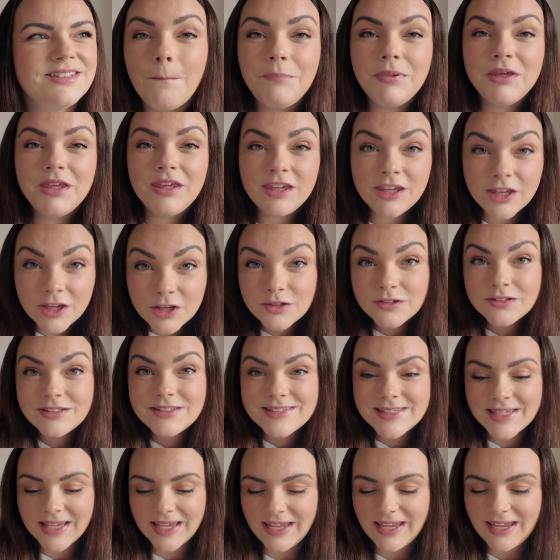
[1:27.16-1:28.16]
For
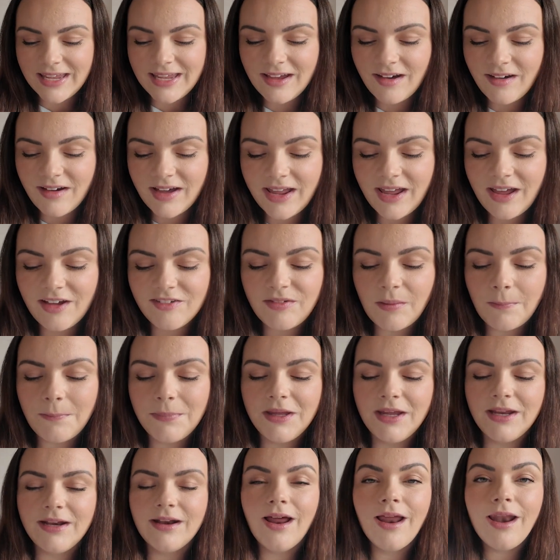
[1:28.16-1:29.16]
beauty, I have
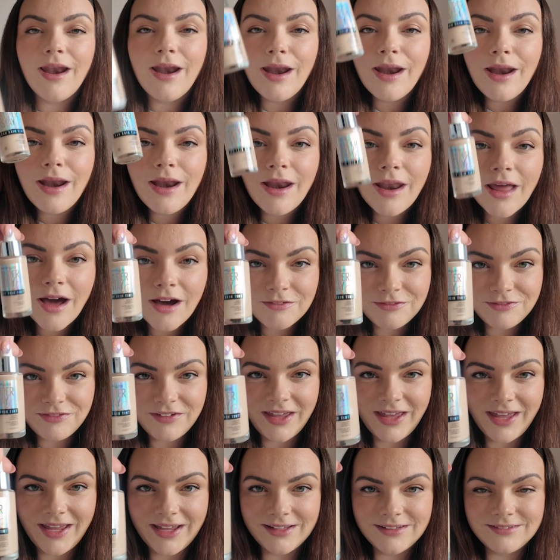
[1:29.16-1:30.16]
been
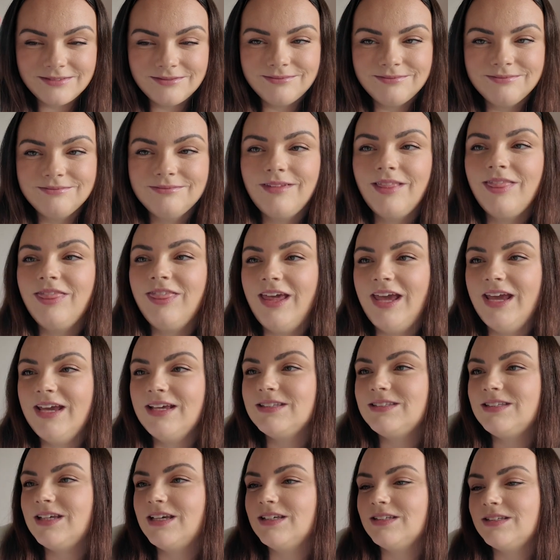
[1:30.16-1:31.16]
loving this.
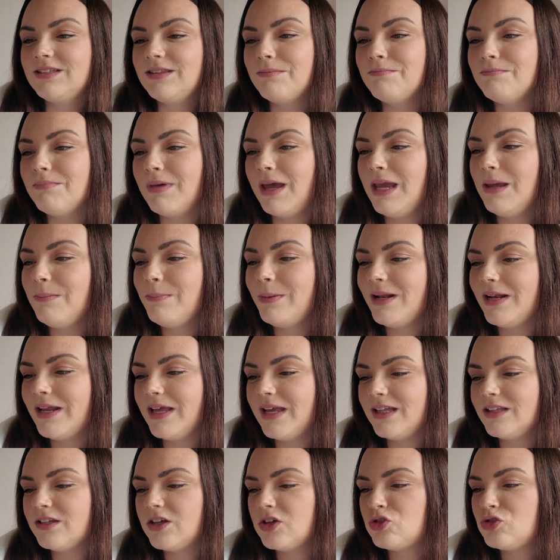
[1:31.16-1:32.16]
It's the
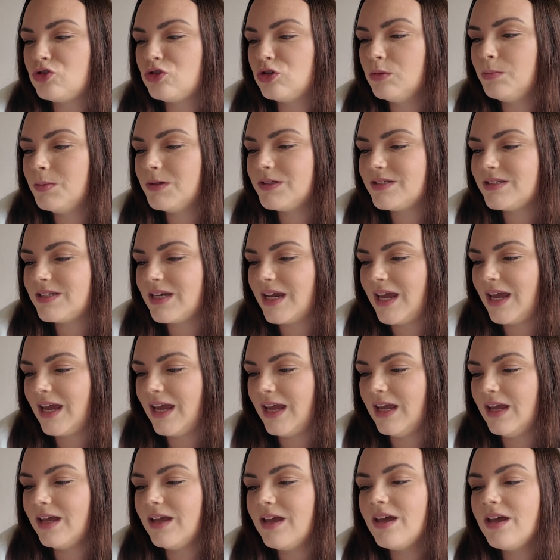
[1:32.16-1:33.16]
Maybelline
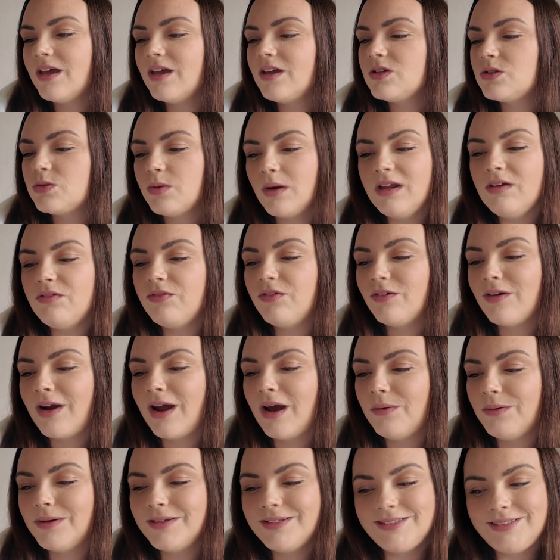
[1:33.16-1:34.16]
Superstay
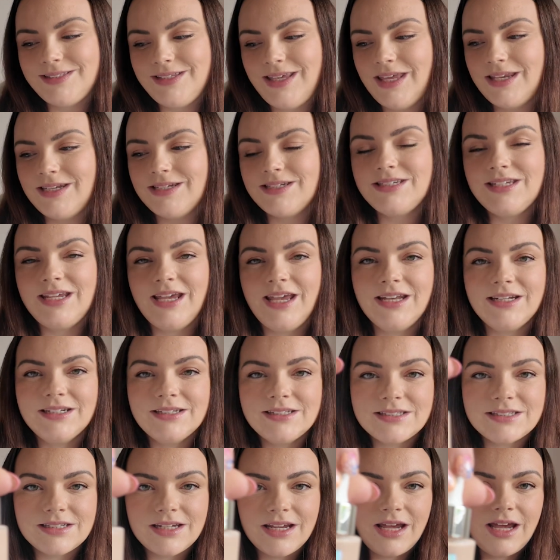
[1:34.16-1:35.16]
24-hour skin
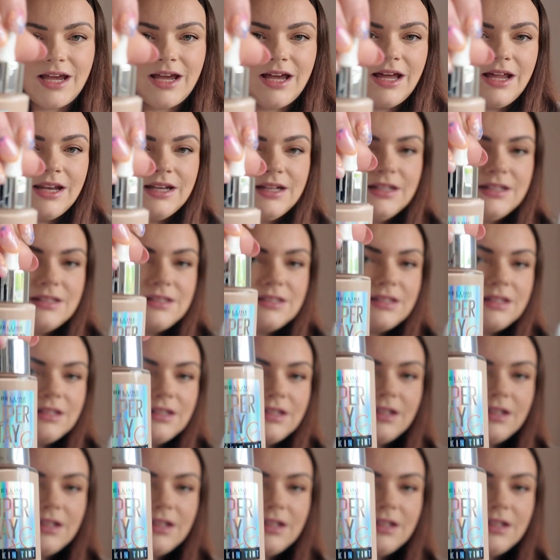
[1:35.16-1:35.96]
tint, and